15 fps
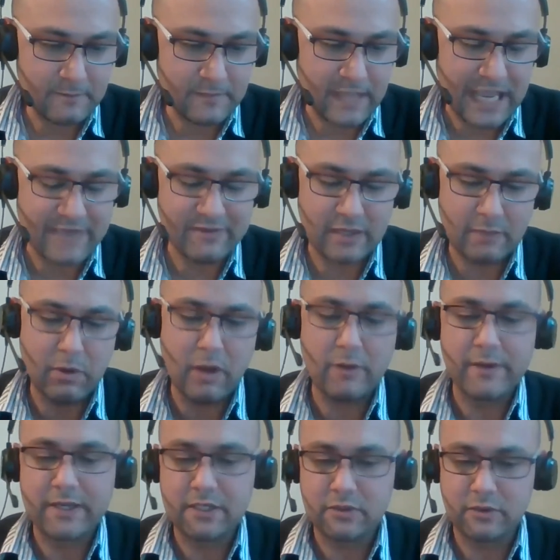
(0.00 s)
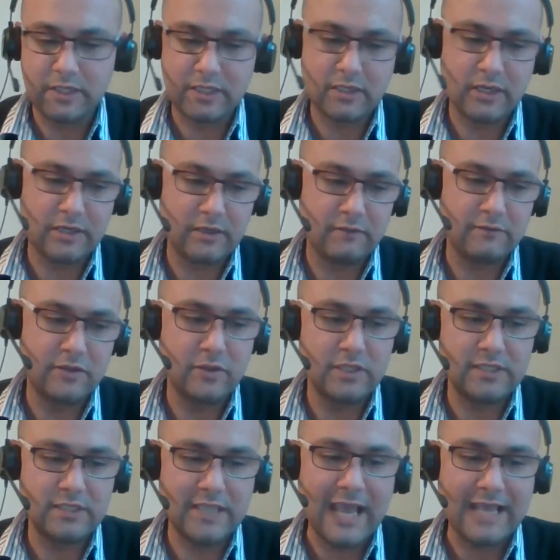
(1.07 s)
having a power electronic kind of
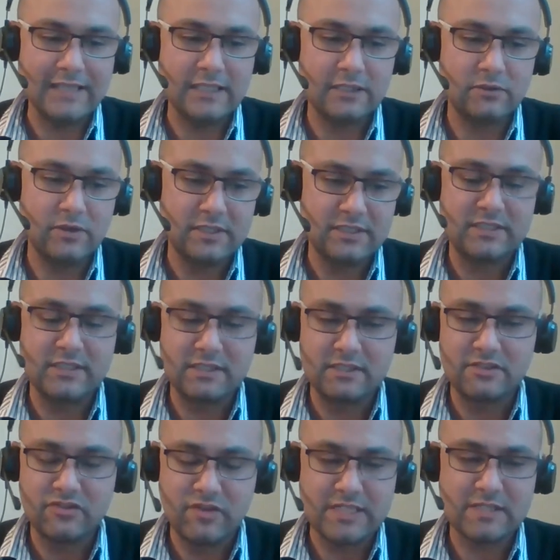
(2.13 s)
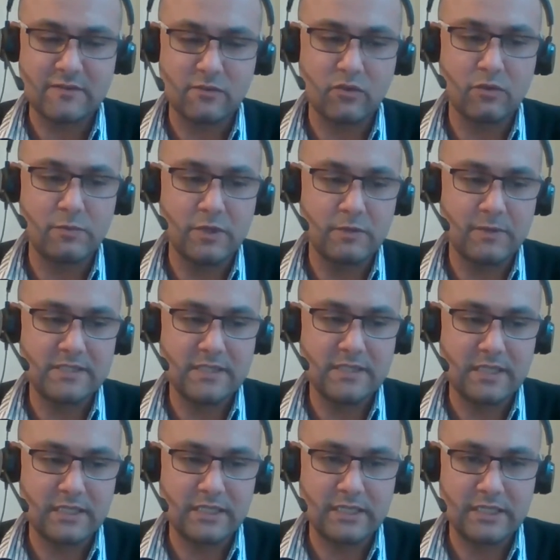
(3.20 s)
unit adding to existing transformer,
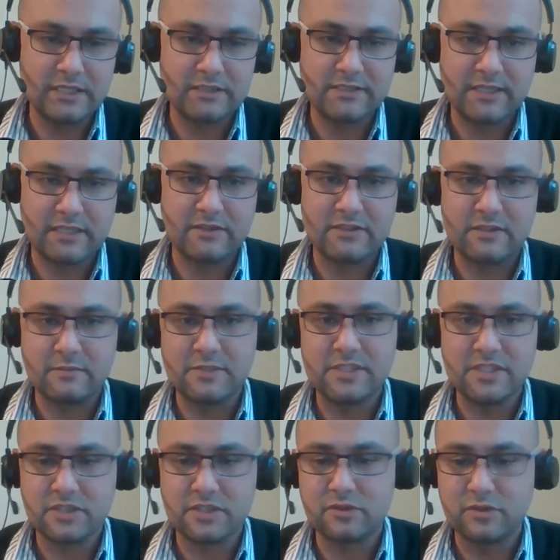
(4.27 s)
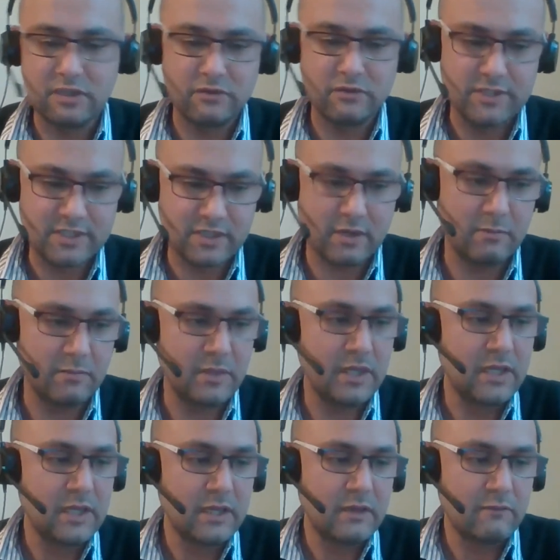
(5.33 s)
basically in the secondary substation to deliver some
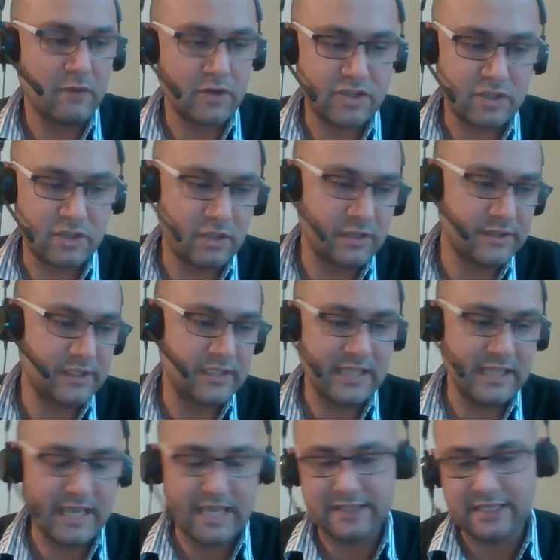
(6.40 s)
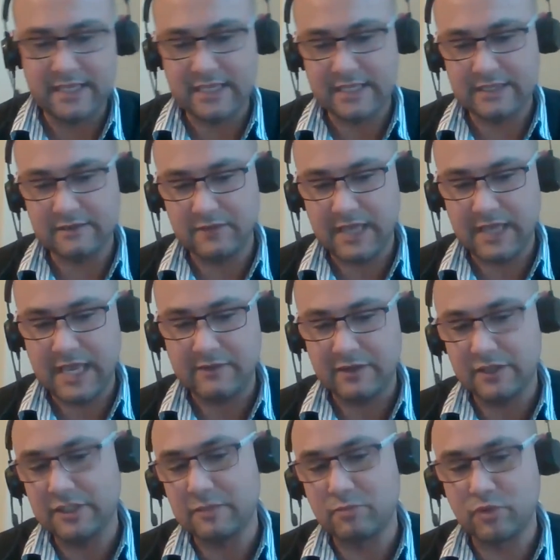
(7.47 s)
functionalities, and then we have
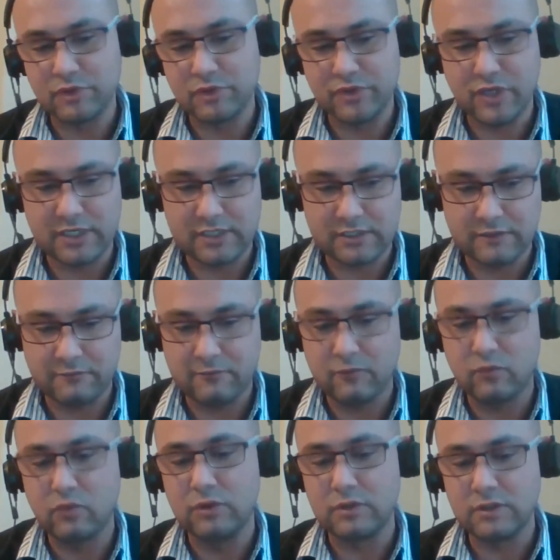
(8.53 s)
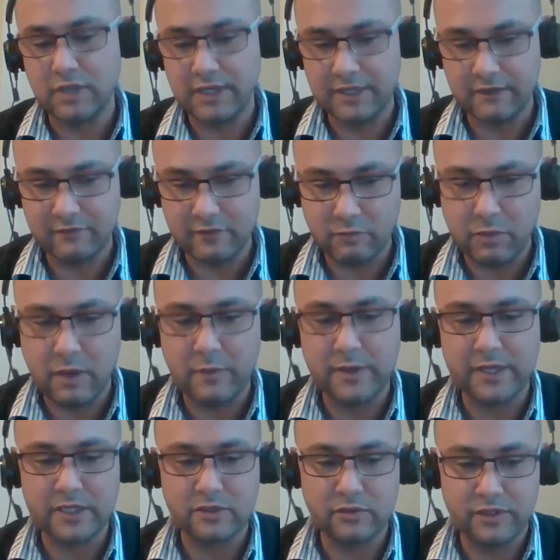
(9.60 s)
another product, the full kind of power
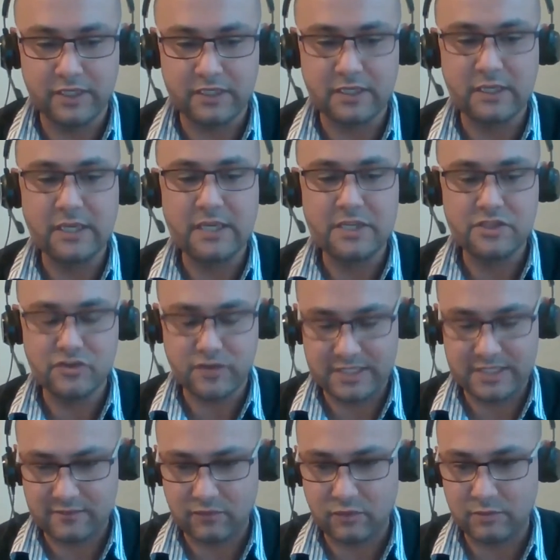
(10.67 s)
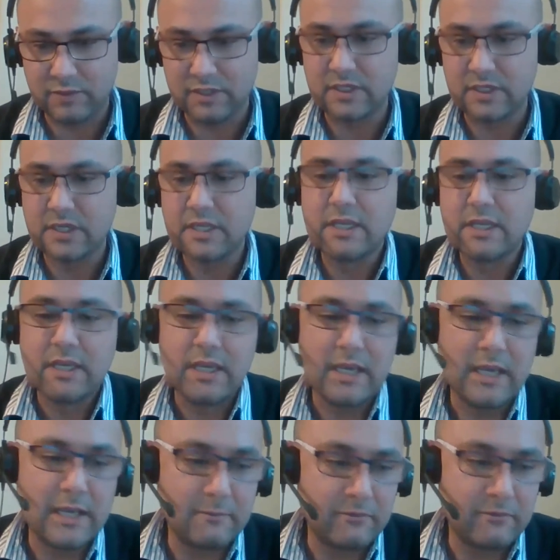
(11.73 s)
electronic transformer
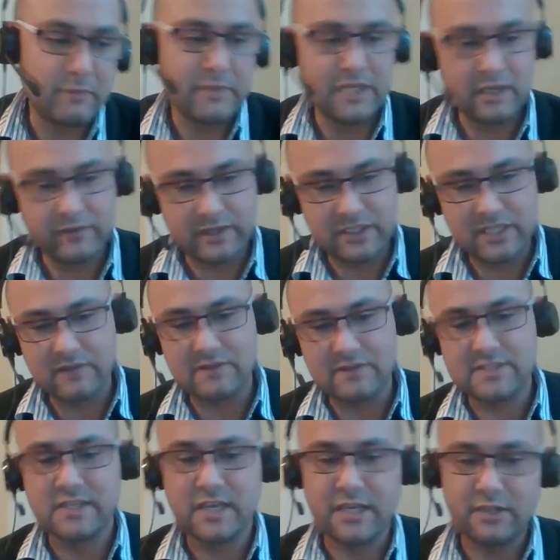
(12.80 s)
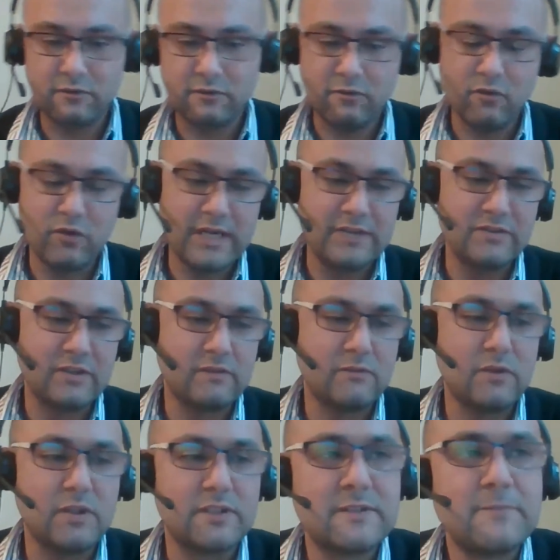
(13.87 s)
from 11 kV side to 400
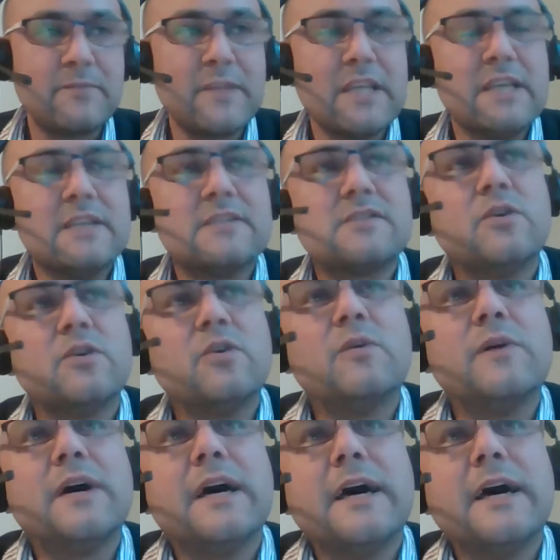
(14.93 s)
volts. So